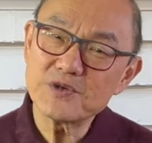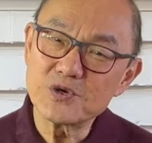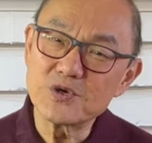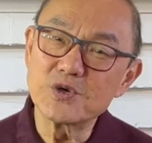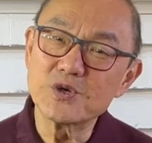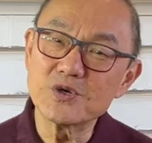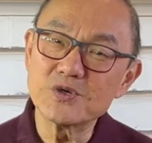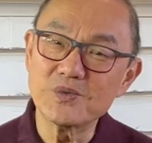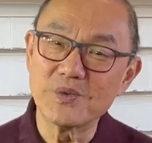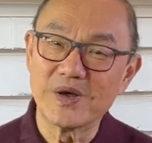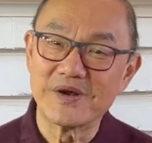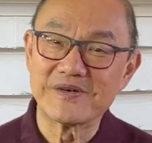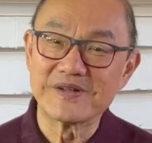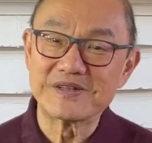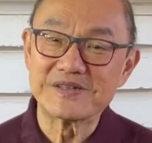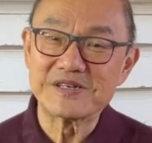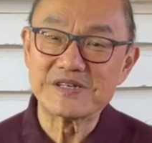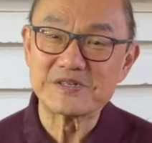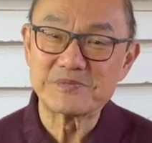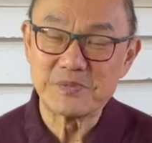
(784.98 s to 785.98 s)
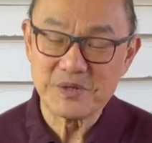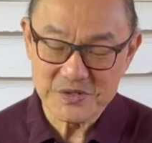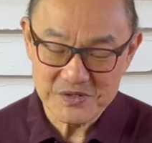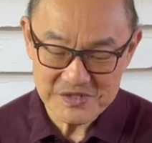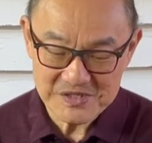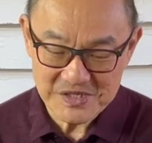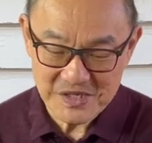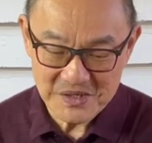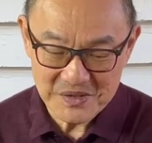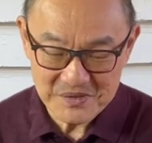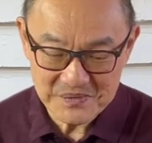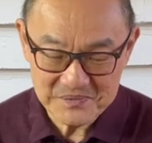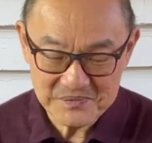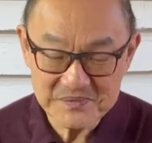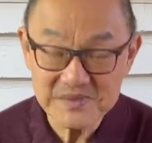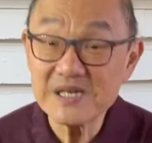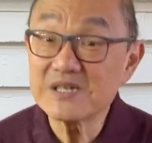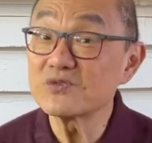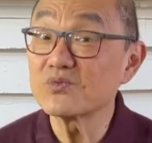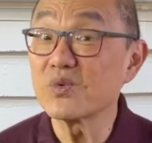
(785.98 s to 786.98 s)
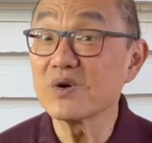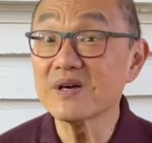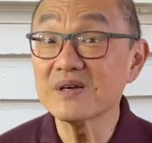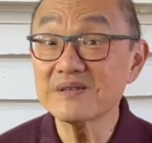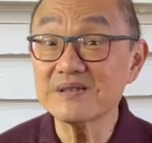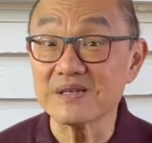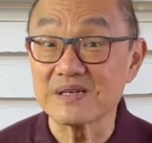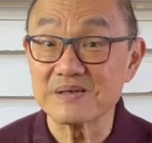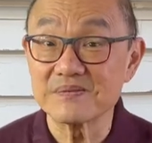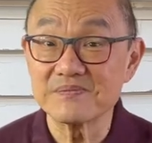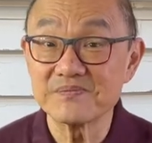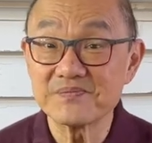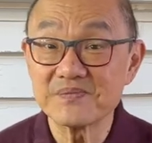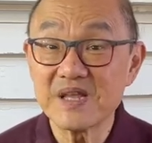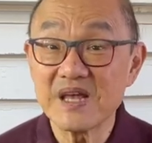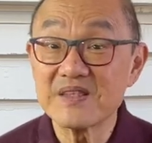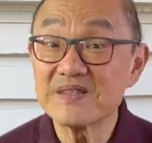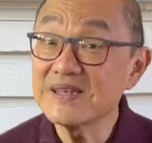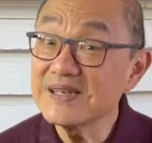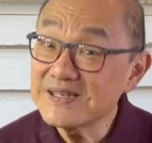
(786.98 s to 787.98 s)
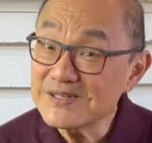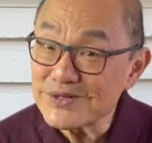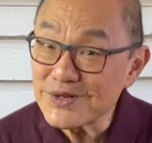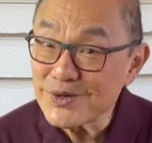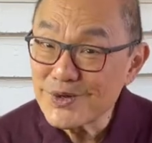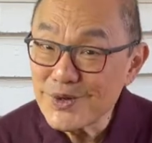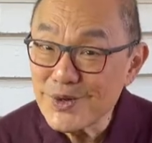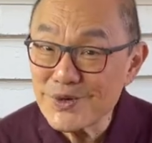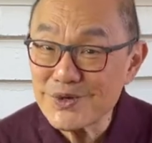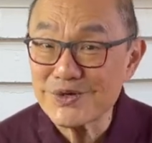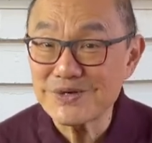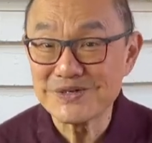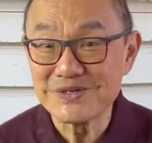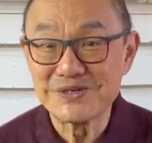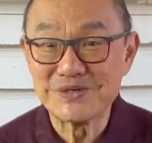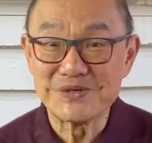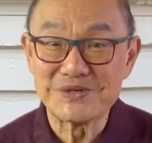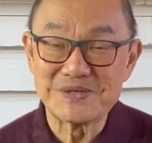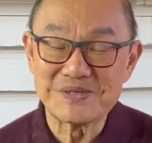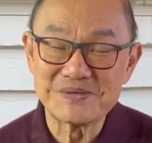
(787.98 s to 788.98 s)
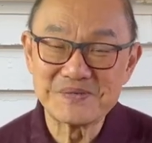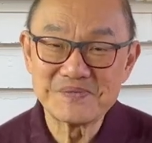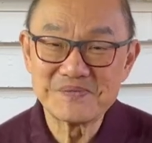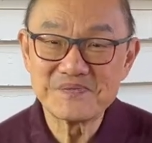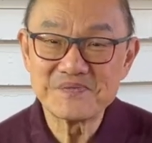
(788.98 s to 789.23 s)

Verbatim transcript: good wearing these boots, so it's worth it. These look good.